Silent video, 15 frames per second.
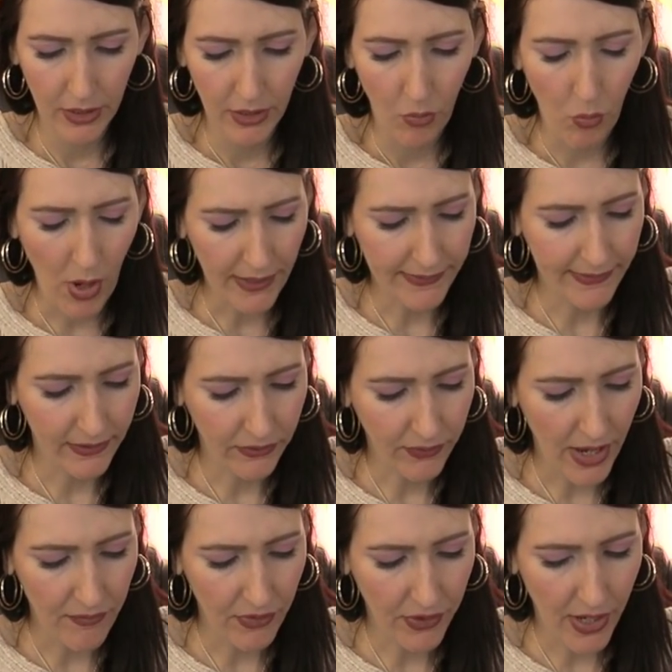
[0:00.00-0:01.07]
Why is this
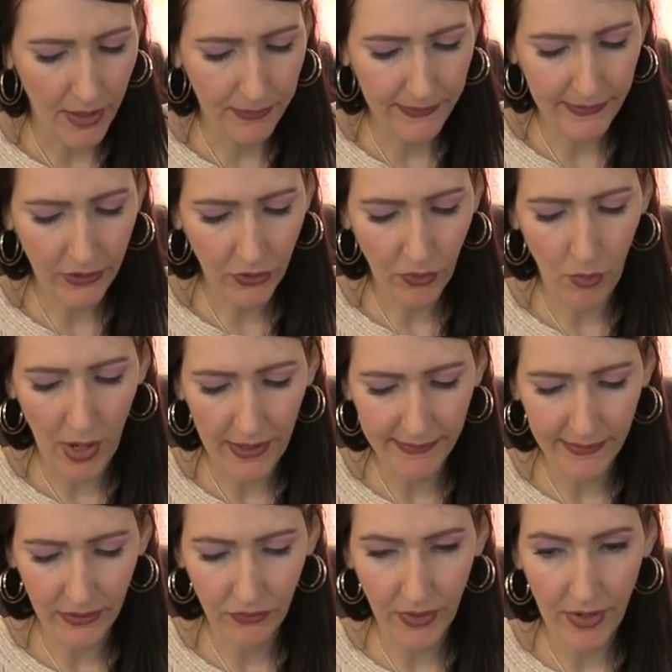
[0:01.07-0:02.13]
Five of Cups here? Why is
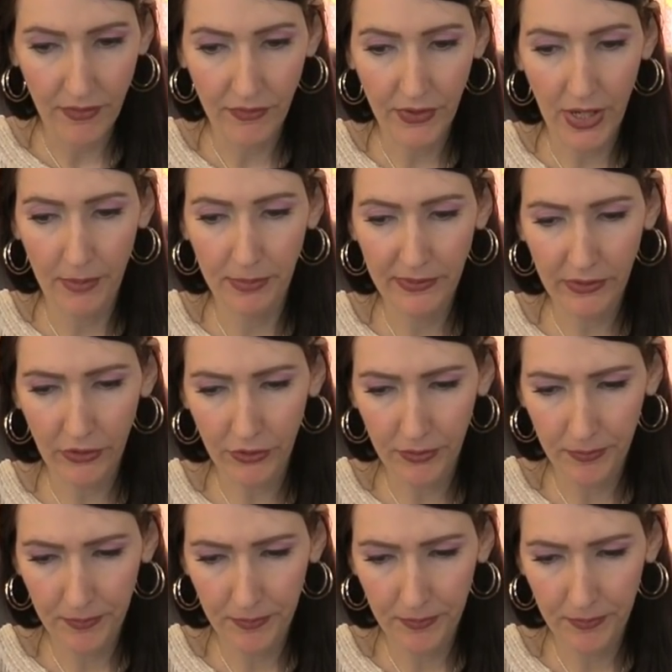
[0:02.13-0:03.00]
this Five of Cups here?